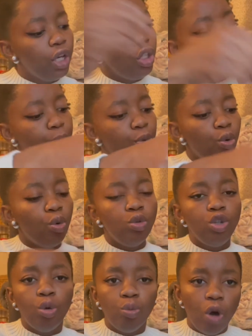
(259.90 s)
you put all
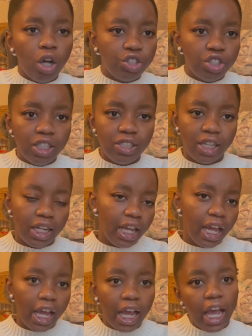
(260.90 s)
your watches in
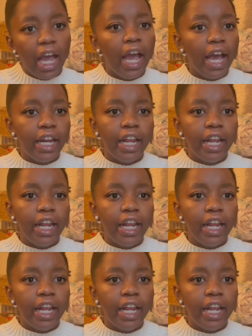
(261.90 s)
it, and